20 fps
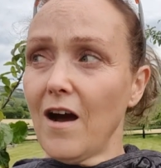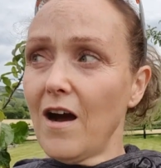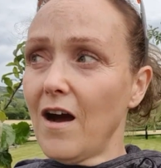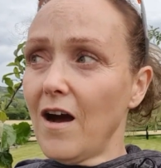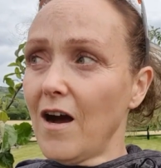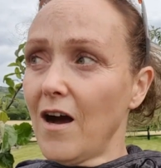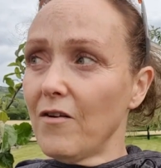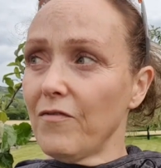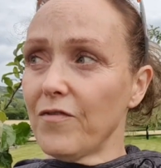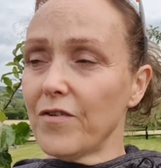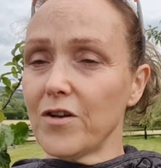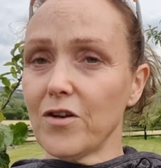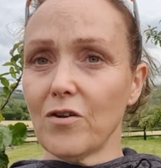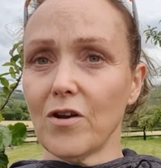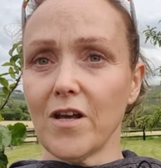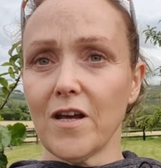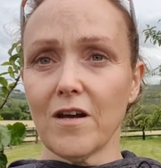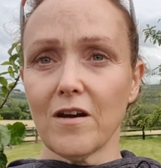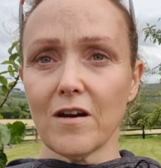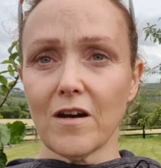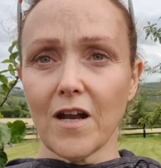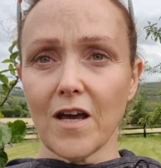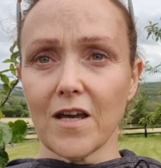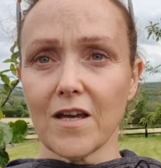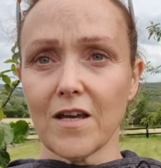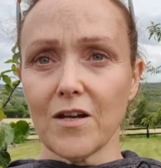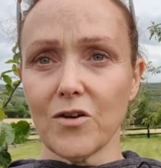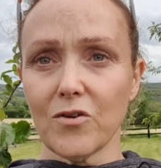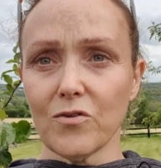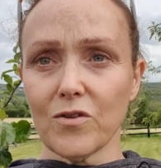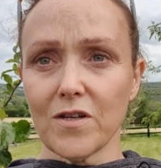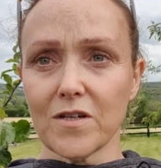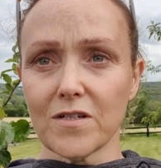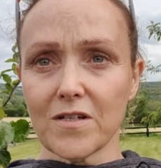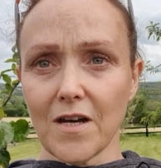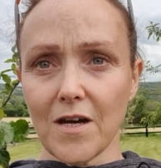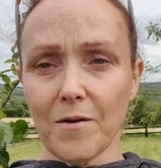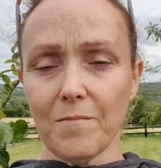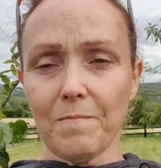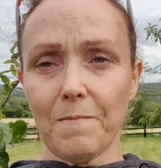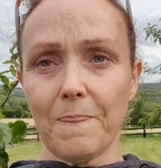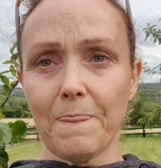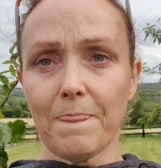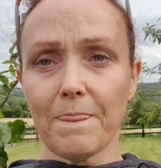often you'll hear, like, that